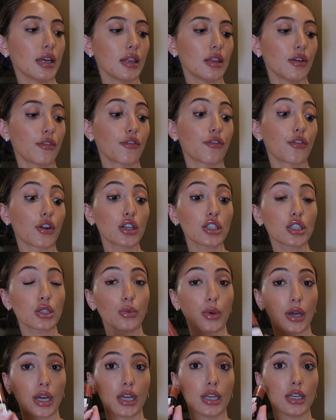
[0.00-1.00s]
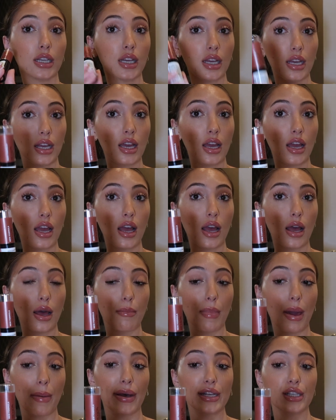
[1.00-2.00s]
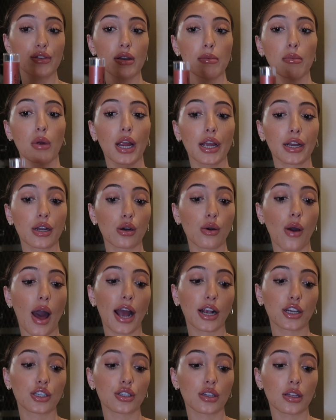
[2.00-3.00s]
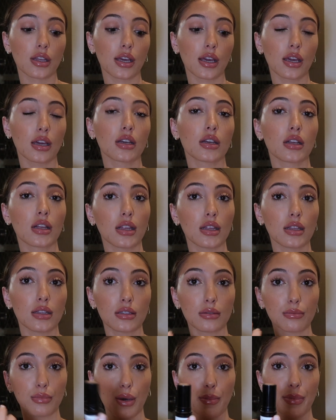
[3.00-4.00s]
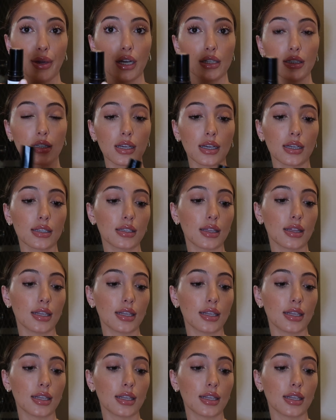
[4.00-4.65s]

The first one, my best friend Mariko actually put me onto this.